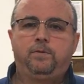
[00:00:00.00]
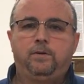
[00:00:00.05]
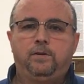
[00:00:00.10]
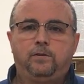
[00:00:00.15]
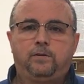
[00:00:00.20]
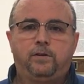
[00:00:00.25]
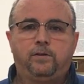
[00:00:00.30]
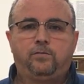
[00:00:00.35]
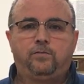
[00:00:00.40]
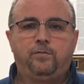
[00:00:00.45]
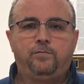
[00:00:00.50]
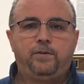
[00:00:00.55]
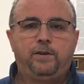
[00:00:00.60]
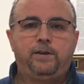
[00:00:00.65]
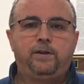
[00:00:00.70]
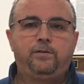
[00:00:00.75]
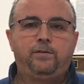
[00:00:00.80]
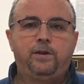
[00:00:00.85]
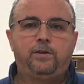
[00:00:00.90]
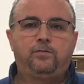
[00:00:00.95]
because the
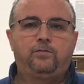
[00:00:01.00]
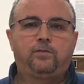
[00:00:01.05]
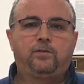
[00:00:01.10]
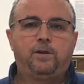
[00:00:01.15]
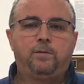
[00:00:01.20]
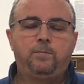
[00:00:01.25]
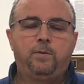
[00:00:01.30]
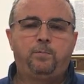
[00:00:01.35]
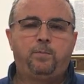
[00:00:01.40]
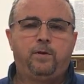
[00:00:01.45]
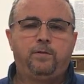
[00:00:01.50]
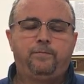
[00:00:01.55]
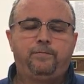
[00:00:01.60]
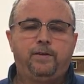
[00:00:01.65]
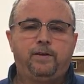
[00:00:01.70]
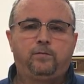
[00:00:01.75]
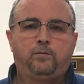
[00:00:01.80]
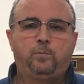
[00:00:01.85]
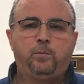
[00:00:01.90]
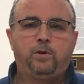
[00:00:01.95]
video does come up on
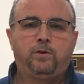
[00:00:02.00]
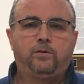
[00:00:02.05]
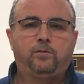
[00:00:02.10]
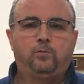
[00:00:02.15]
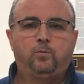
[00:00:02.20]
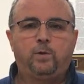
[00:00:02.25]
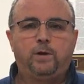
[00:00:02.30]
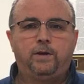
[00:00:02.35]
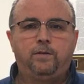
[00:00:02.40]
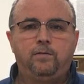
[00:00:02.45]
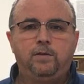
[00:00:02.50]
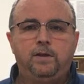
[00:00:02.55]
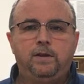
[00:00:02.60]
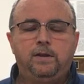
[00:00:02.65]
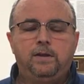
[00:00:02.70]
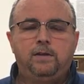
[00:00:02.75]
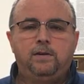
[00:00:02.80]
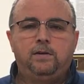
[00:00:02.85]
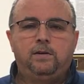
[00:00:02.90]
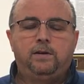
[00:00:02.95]
Facebook as well.
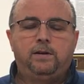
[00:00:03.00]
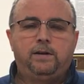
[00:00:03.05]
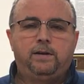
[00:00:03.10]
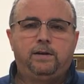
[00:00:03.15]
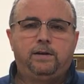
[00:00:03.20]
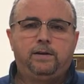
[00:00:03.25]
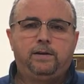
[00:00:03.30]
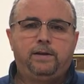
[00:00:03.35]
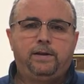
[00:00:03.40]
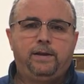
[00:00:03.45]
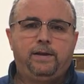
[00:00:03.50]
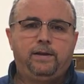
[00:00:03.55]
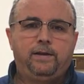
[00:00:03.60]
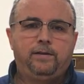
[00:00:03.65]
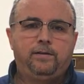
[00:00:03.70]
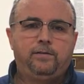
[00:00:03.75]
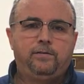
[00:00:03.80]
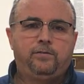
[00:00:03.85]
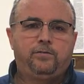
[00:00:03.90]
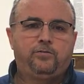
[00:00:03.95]

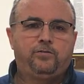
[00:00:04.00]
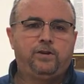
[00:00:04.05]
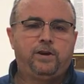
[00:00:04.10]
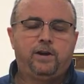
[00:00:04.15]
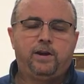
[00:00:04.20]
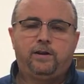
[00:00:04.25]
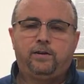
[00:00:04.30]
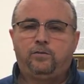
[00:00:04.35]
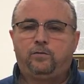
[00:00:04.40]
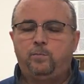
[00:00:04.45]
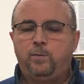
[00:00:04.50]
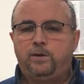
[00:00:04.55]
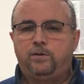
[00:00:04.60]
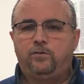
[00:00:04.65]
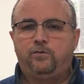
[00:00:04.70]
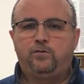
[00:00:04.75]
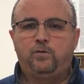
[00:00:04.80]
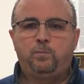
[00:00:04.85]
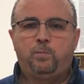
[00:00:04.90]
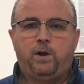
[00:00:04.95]
And share out as
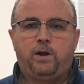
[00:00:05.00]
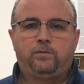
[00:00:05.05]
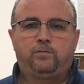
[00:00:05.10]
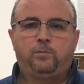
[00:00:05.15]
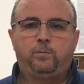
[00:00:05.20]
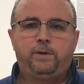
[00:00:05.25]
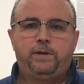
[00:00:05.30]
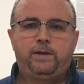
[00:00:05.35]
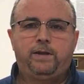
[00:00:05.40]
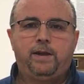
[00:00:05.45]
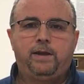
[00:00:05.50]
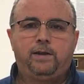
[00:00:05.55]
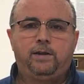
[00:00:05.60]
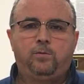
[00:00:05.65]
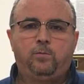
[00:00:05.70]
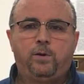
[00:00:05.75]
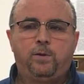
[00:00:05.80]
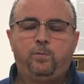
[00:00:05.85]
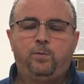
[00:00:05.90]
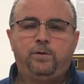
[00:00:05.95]
much as you possibly
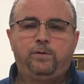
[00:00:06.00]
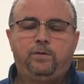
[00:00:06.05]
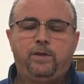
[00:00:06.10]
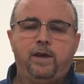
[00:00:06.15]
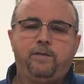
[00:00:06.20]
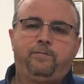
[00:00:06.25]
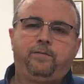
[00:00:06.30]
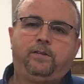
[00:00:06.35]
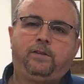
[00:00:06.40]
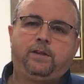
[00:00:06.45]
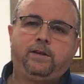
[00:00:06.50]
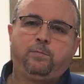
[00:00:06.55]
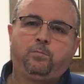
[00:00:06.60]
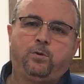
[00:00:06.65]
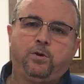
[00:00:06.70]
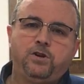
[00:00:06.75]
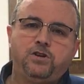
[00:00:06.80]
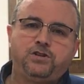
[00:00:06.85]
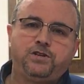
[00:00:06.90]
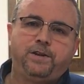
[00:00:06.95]
can. We would definitely
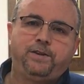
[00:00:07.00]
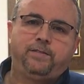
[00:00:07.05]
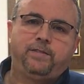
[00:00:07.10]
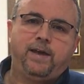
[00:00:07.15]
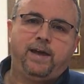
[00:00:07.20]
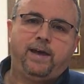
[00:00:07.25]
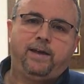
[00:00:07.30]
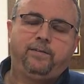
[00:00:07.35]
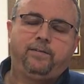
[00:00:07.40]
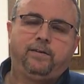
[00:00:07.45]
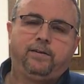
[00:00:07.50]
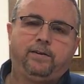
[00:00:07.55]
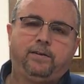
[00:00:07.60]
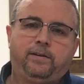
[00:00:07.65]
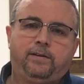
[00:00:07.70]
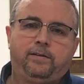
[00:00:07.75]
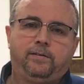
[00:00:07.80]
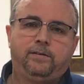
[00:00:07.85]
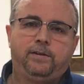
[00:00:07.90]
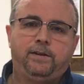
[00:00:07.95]
appreciate that.
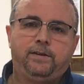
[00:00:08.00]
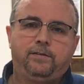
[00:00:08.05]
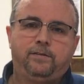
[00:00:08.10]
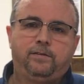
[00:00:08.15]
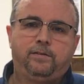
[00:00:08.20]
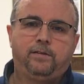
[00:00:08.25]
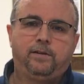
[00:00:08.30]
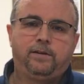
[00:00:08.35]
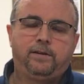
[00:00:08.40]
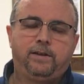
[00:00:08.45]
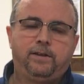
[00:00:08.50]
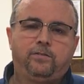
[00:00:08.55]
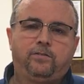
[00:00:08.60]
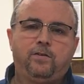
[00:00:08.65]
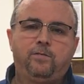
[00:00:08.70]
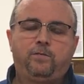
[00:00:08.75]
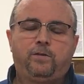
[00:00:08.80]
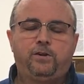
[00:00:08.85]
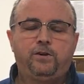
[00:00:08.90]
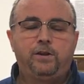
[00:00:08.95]
It gets
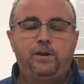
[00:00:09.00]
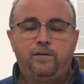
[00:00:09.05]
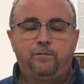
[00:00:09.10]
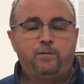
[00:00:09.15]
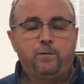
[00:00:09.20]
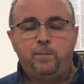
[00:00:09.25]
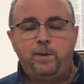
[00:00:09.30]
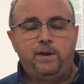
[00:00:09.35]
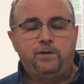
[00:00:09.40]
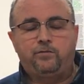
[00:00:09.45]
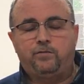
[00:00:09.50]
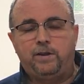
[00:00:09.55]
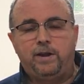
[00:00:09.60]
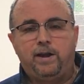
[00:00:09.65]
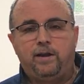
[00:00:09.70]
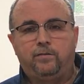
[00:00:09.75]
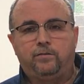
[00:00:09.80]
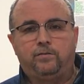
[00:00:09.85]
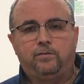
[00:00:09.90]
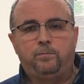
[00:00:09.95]
some good information
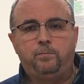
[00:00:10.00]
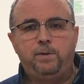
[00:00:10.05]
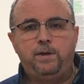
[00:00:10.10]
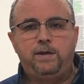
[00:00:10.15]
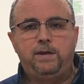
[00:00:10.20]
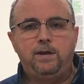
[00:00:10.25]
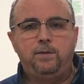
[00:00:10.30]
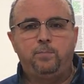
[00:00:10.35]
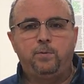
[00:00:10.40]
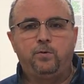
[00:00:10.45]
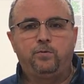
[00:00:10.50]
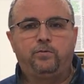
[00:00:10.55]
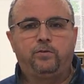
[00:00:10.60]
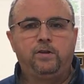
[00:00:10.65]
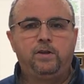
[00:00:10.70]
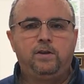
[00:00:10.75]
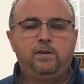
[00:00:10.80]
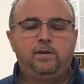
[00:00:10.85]
out to beekeepers